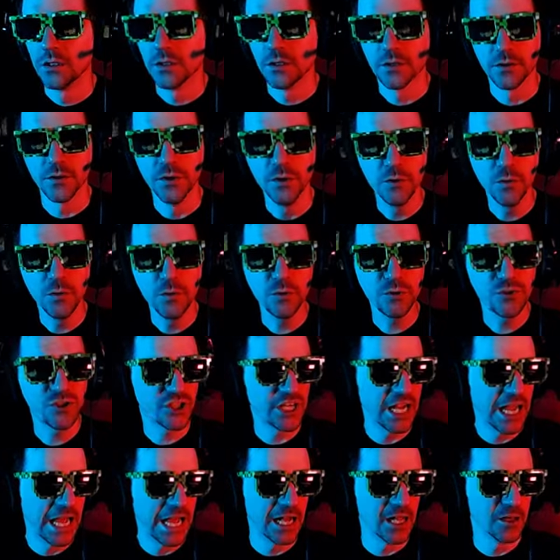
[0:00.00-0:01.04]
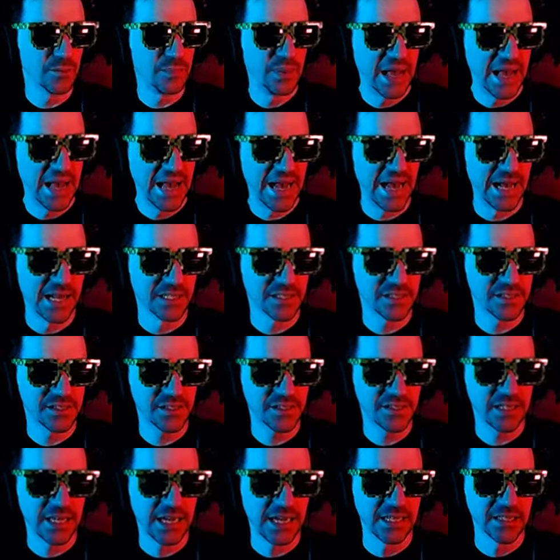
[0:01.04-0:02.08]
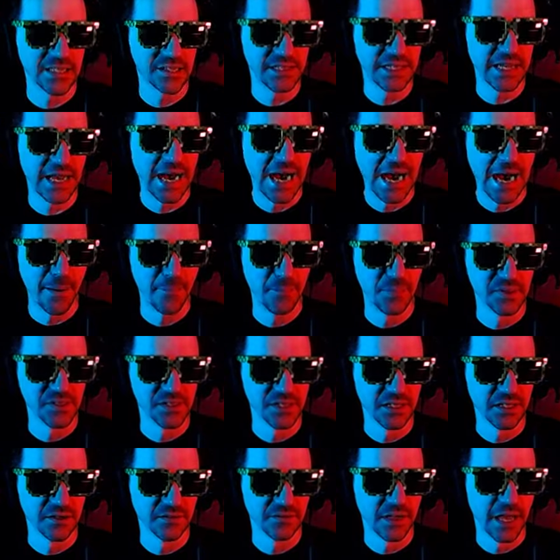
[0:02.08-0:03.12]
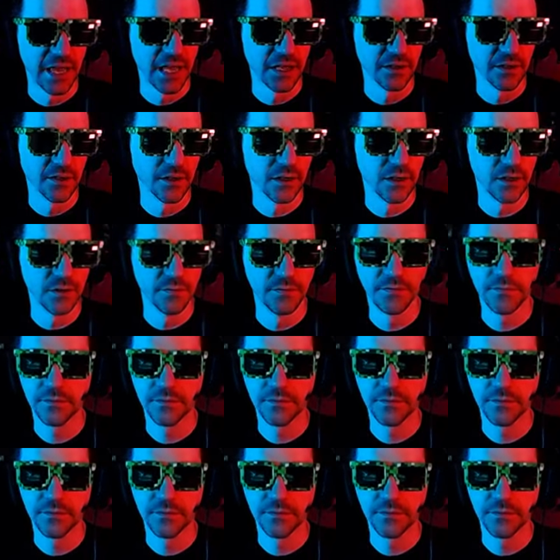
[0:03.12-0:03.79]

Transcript: You shall pass. This guy is the opposite of Gandalf.